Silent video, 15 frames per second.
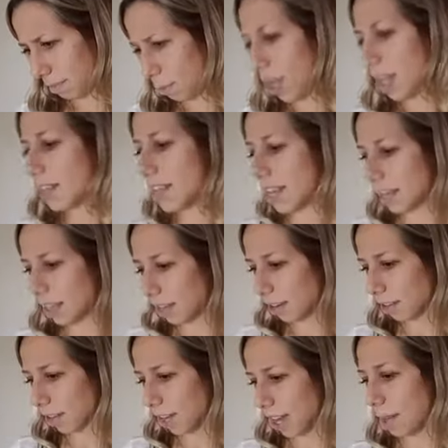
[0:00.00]
can see
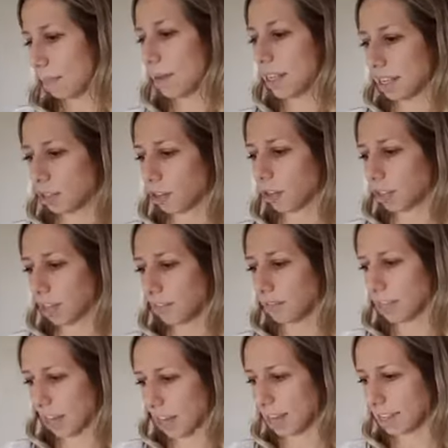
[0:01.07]
clearly and position ourselves
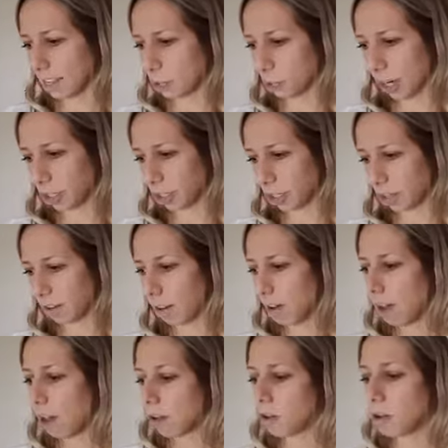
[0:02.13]
in any situation,
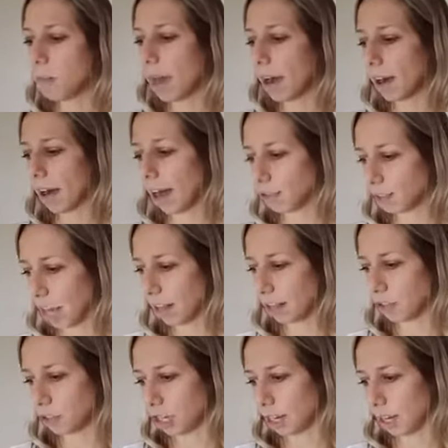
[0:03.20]
no matter how
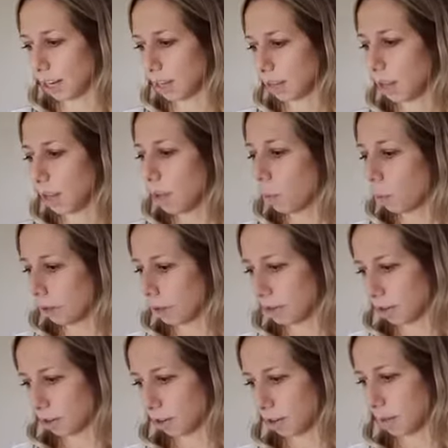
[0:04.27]
challenging it is, with
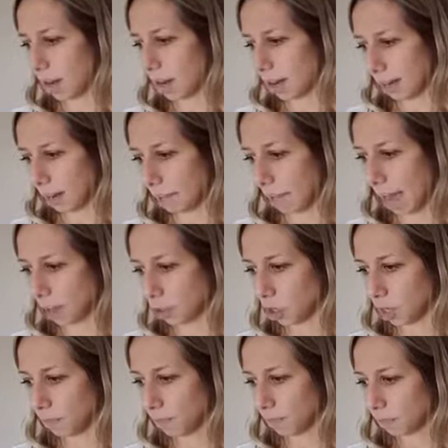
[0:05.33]
discernment and
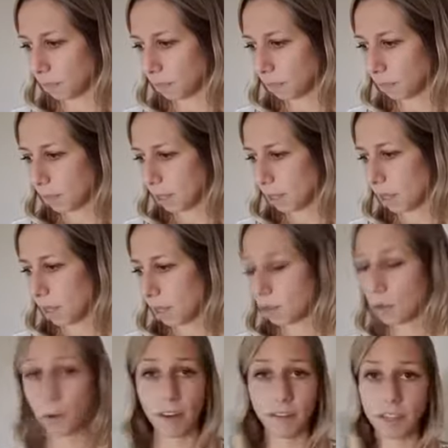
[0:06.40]
compassion.
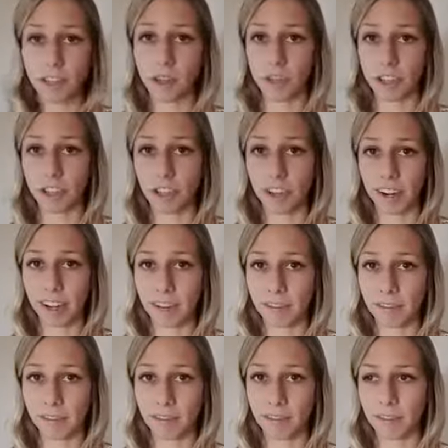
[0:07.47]
So whatever situation you're
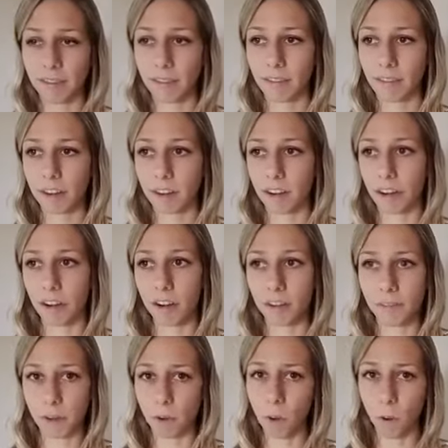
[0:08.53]
in, you're going to
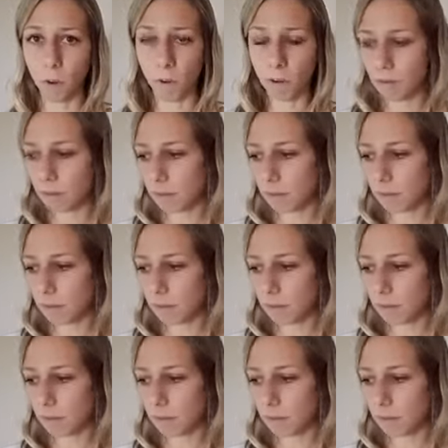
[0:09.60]
feel whole.